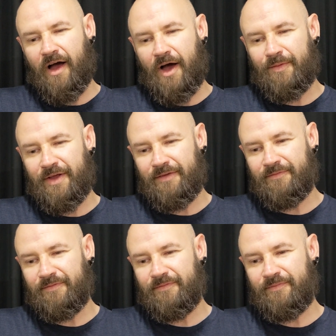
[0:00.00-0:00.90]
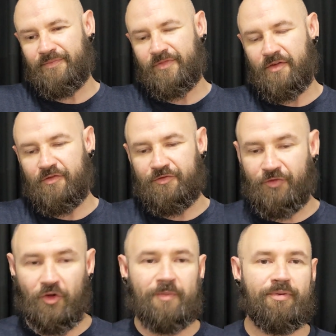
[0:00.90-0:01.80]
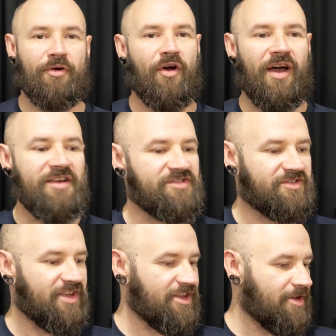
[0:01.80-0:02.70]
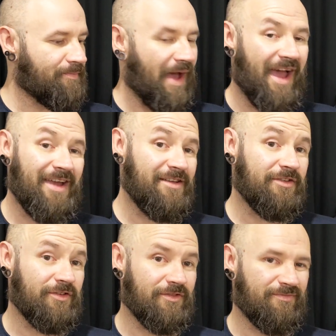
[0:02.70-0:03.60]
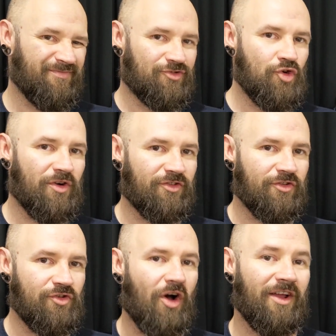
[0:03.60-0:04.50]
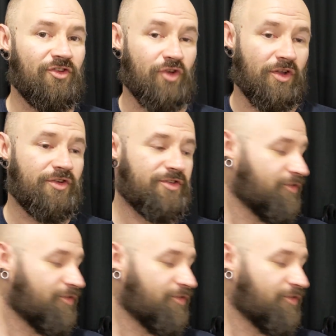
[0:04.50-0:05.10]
I mean, for the price that you pay, $209